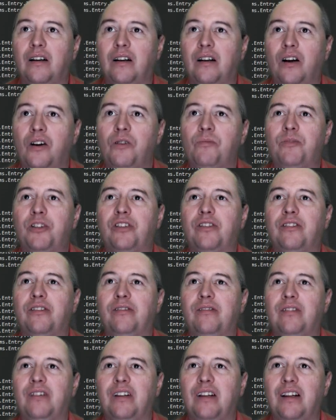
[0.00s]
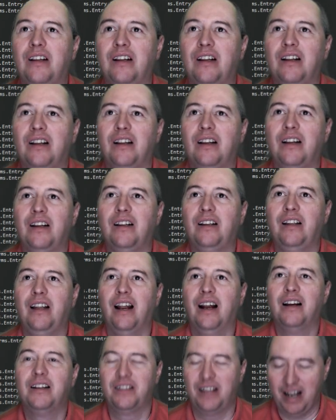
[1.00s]
Oops.
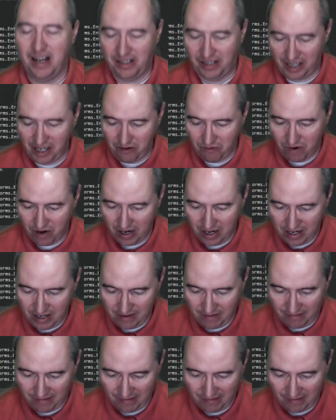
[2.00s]
Yes, I see why.